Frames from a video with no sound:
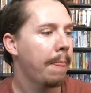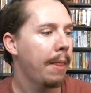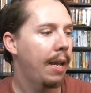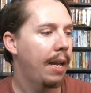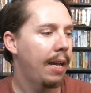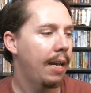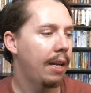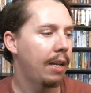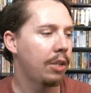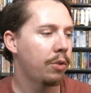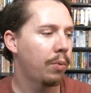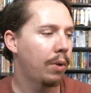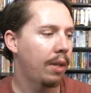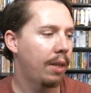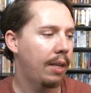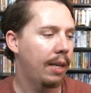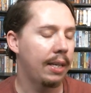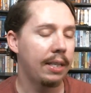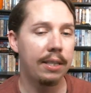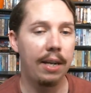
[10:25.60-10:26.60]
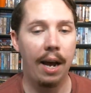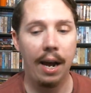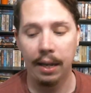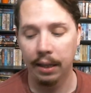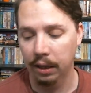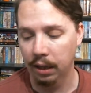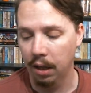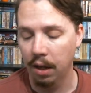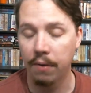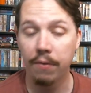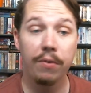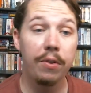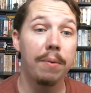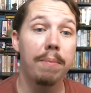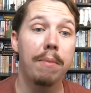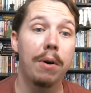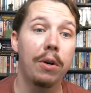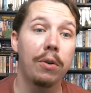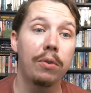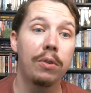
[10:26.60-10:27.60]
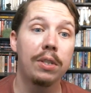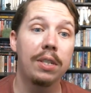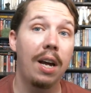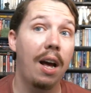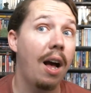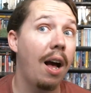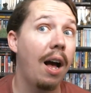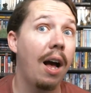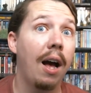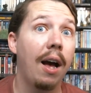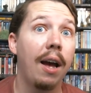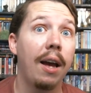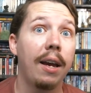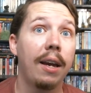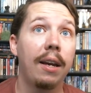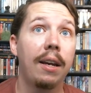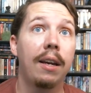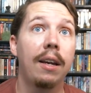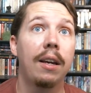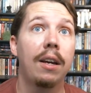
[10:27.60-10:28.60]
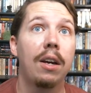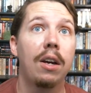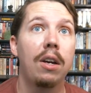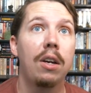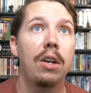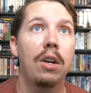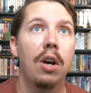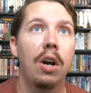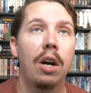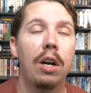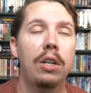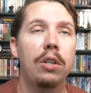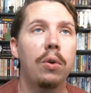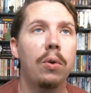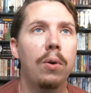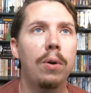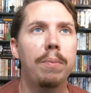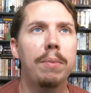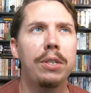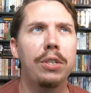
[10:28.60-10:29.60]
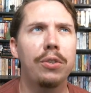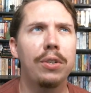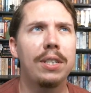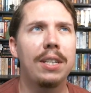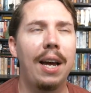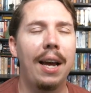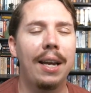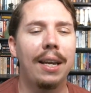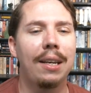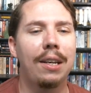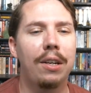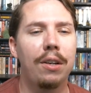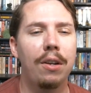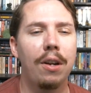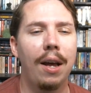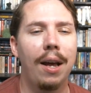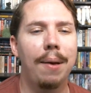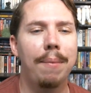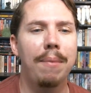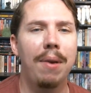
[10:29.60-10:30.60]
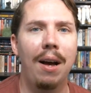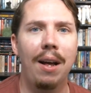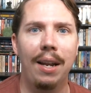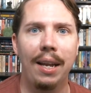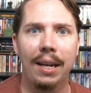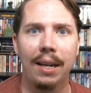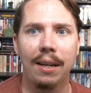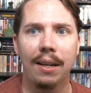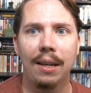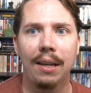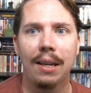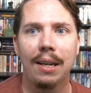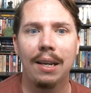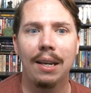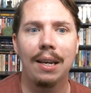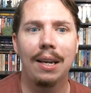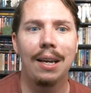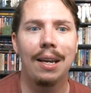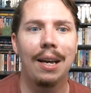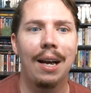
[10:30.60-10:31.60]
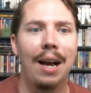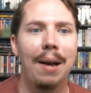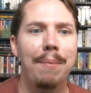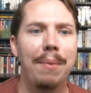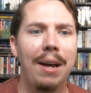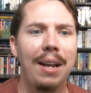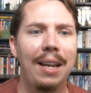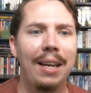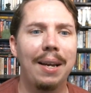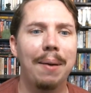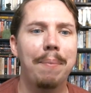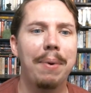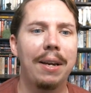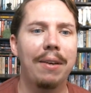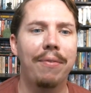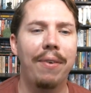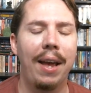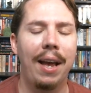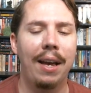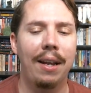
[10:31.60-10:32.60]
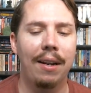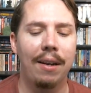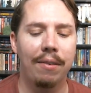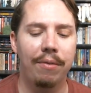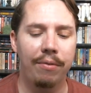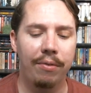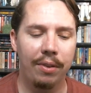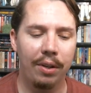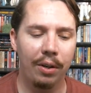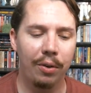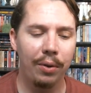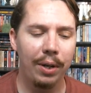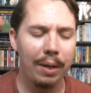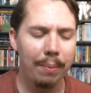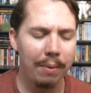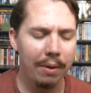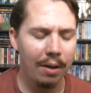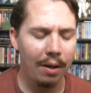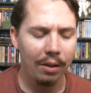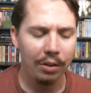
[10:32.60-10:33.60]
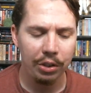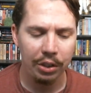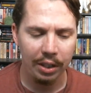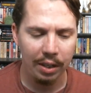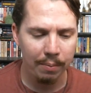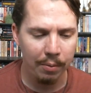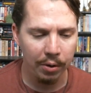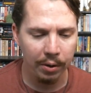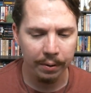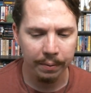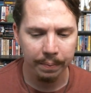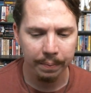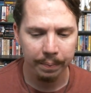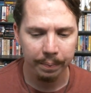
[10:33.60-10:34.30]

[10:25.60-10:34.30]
It is one of the things I love the most. I adore mysteries. I am not like I'm not like a big fan of the Greek mythology anymore.